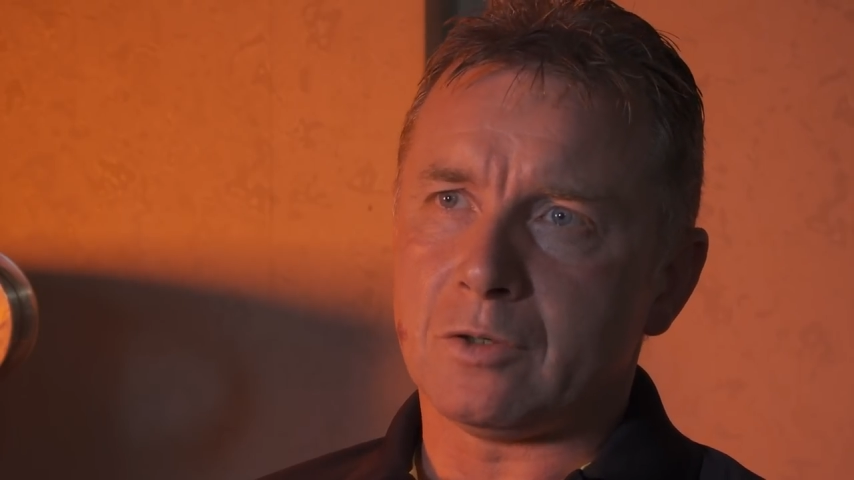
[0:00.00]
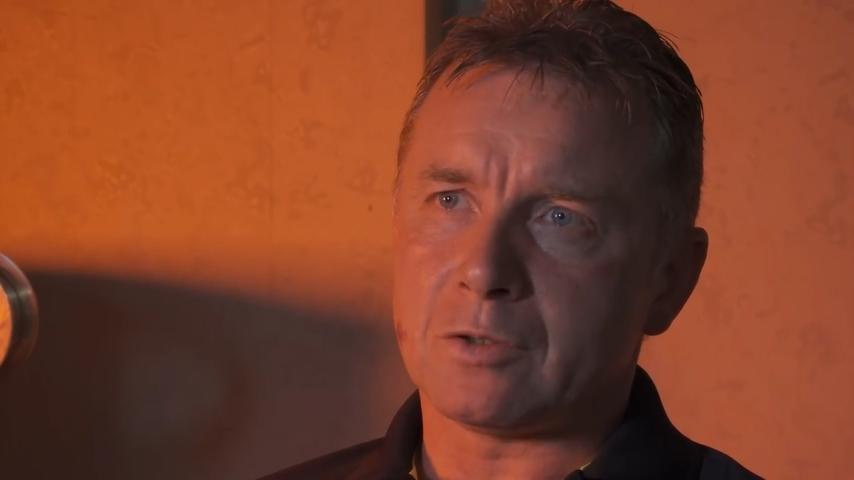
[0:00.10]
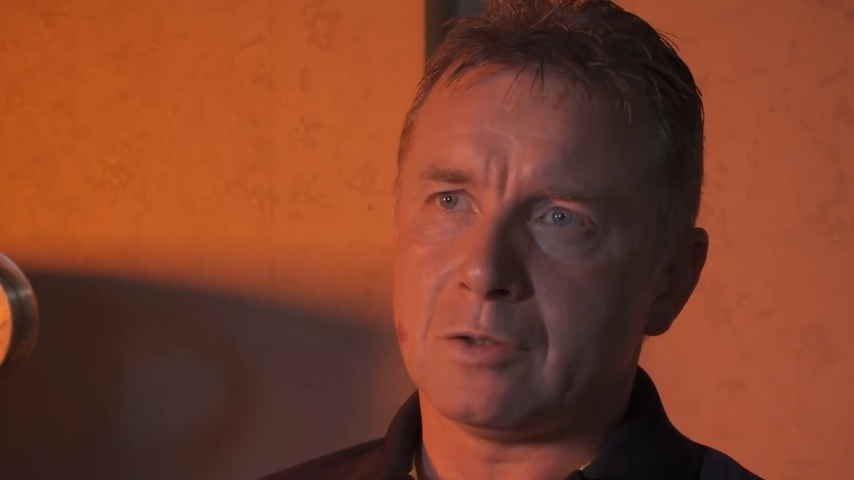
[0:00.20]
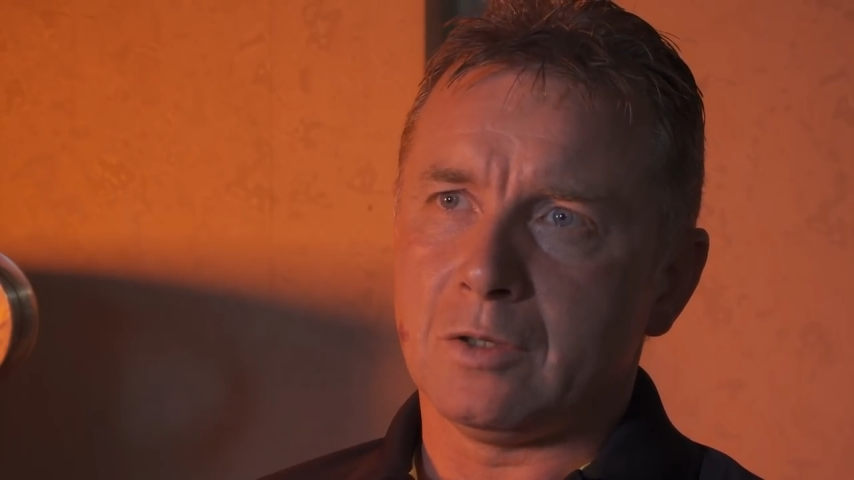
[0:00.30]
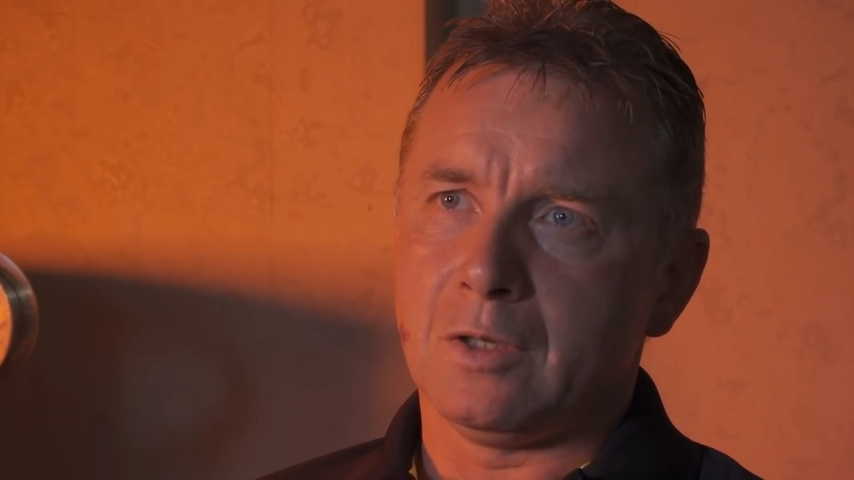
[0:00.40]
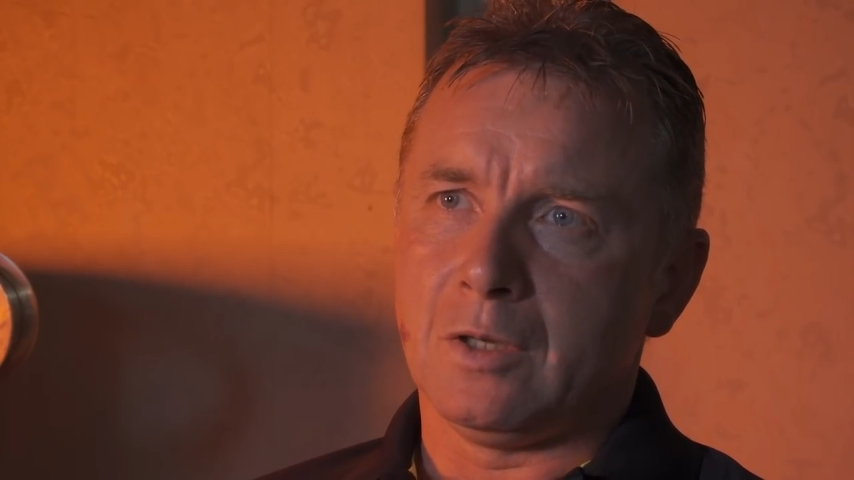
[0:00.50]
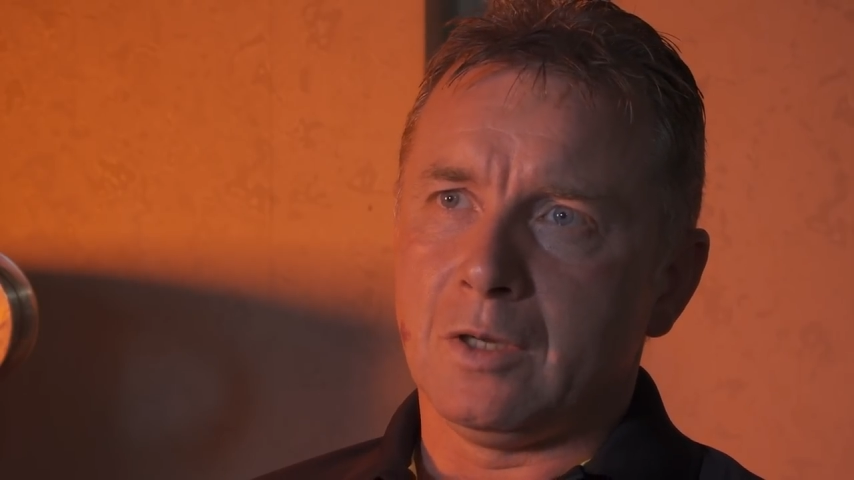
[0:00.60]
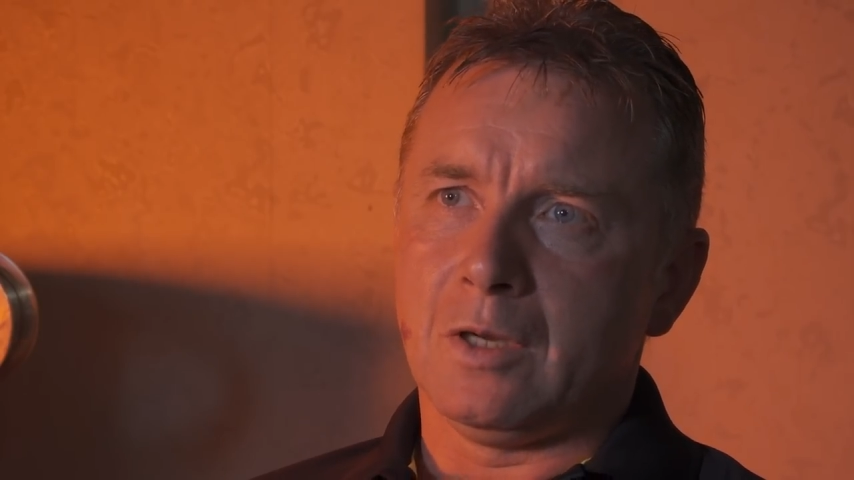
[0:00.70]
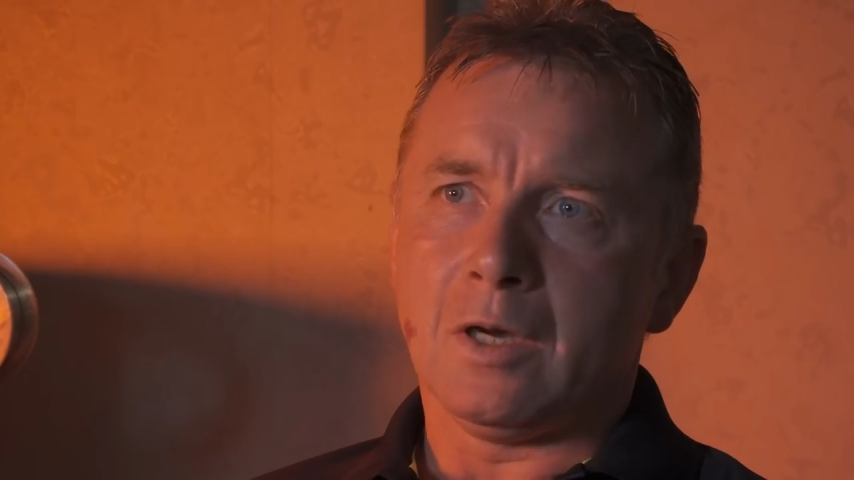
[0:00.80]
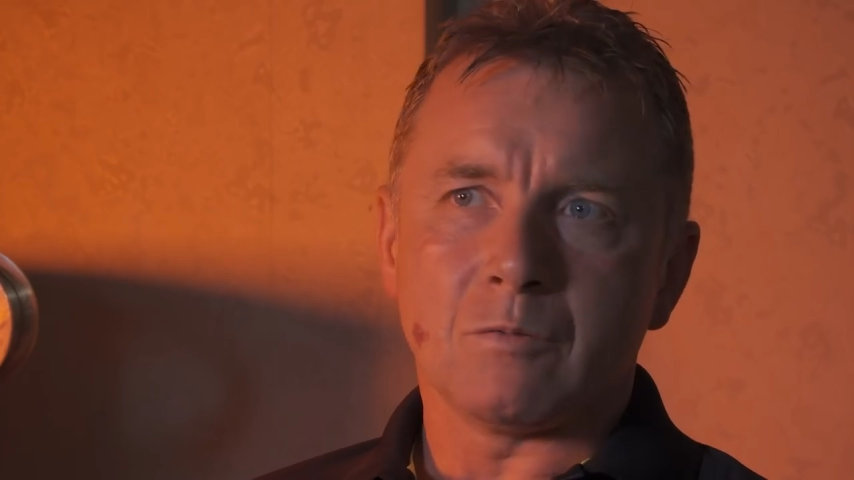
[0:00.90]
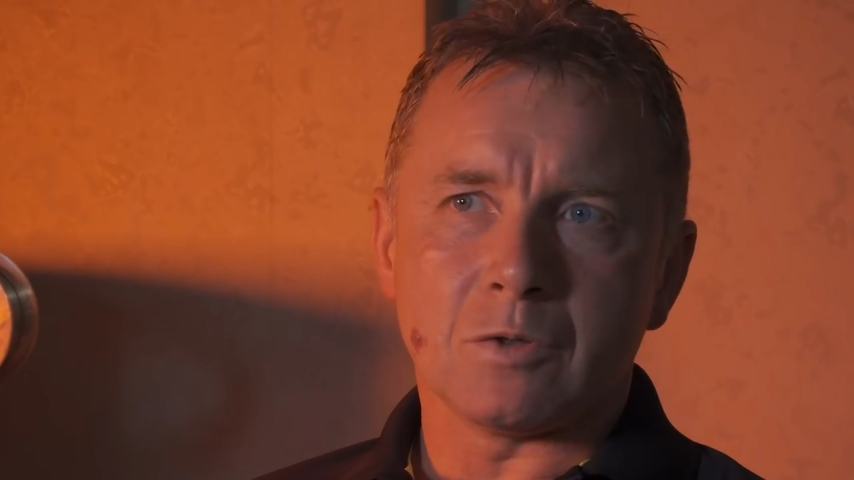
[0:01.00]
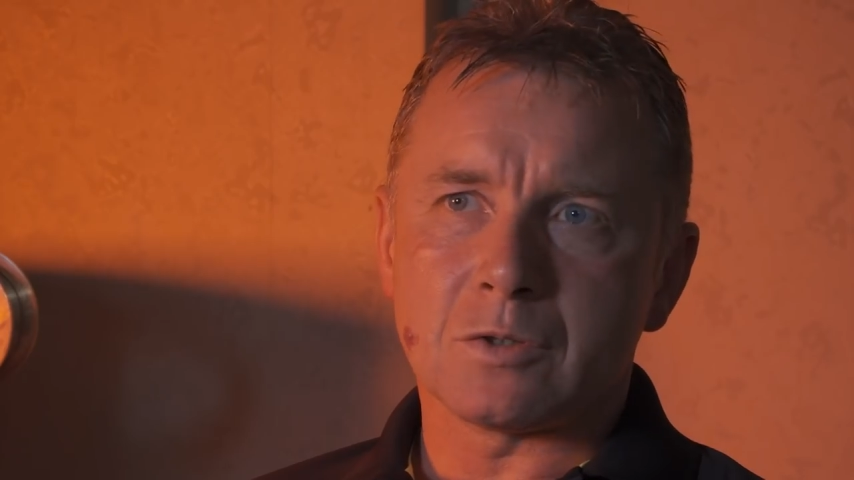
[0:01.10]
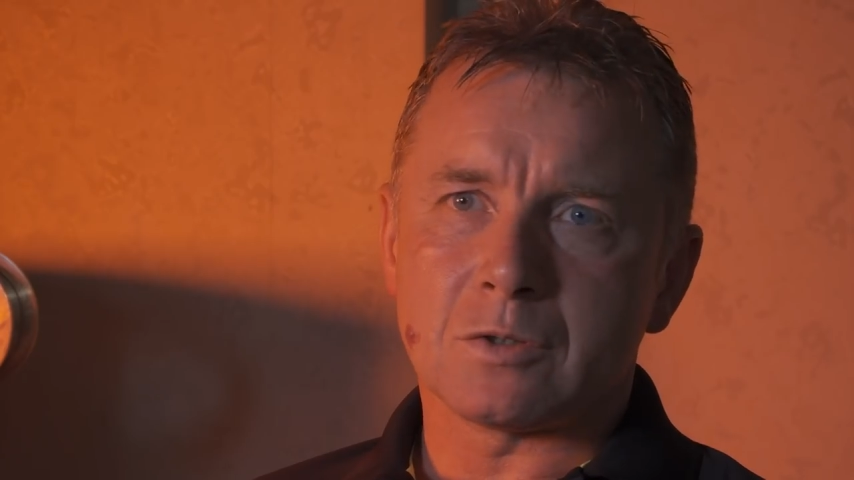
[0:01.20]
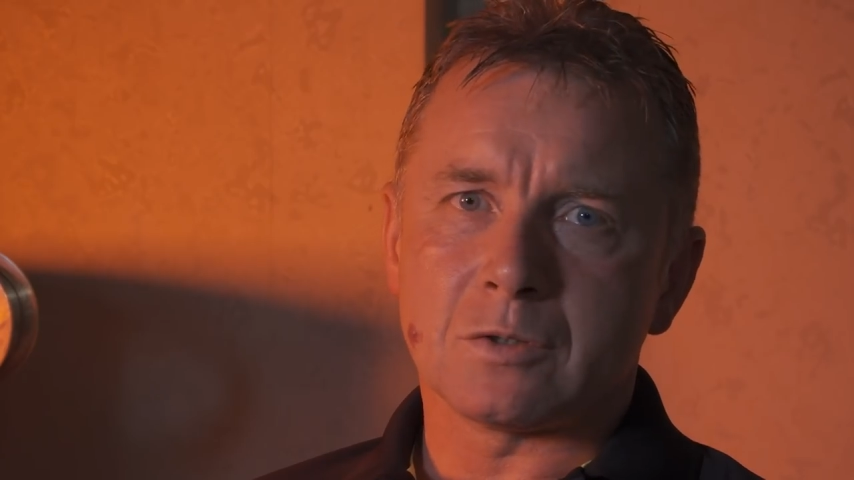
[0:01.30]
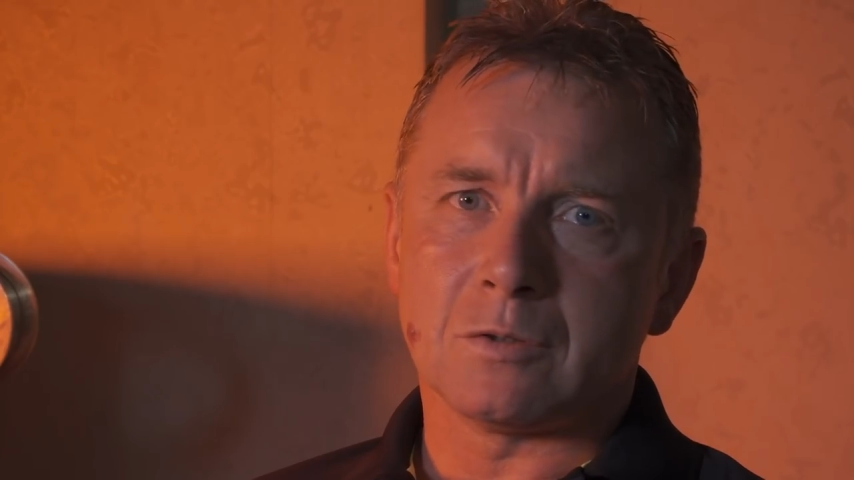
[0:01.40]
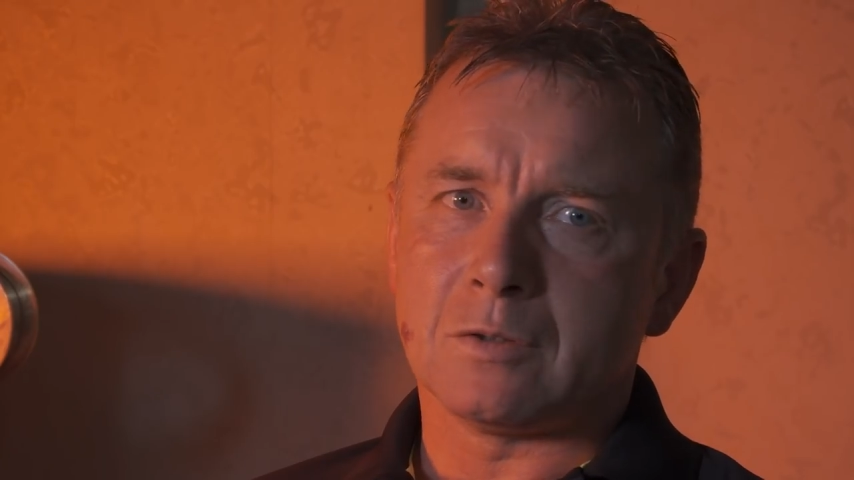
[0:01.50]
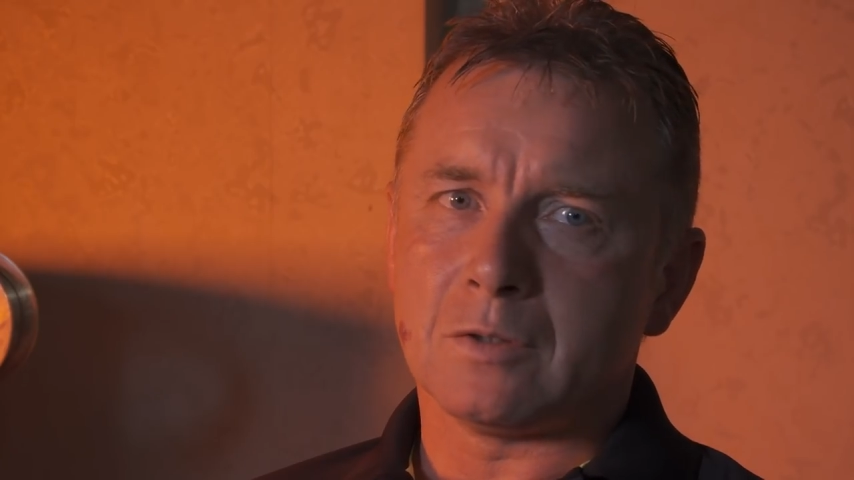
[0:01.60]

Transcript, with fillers: us. It was